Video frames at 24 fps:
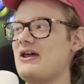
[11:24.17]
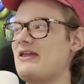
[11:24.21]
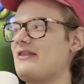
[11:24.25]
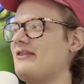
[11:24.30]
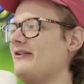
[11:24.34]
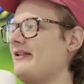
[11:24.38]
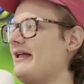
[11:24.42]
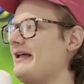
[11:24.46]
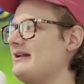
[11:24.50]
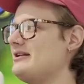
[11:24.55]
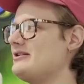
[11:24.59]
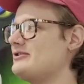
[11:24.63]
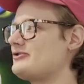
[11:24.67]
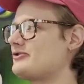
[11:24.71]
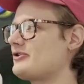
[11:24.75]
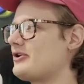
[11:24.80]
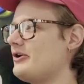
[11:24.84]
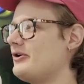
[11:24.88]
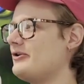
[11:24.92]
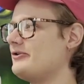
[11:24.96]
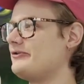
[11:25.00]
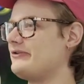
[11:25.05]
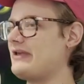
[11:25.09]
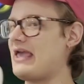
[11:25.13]
and the lady just
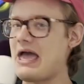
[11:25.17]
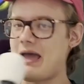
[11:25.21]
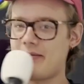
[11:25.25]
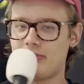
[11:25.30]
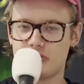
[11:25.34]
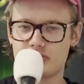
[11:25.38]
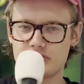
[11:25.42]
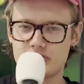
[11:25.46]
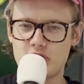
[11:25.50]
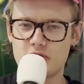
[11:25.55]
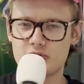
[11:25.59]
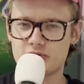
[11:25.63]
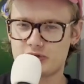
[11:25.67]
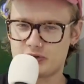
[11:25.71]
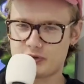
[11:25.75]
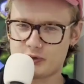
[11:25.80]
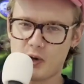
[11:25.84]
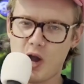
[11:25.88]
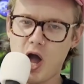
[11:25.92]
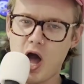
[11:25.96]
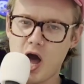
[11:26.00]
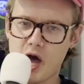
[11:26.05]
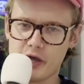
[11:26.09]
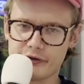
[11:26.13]
goes, "Yeah, but there's no
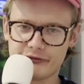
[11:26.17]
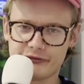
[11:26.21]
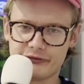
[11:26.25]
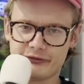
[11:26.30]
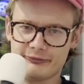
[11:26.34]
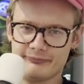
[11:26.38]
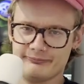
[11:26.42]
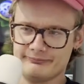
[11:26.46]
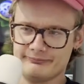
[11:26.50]
straws."